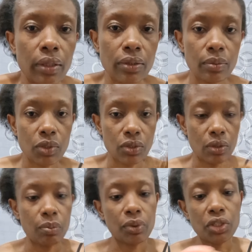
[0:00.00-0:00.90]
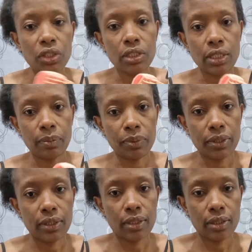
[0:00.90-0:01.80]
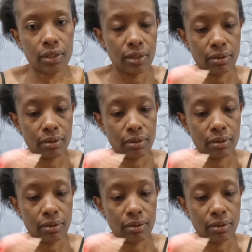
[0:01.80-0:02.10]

so I'm just going to brush the tips.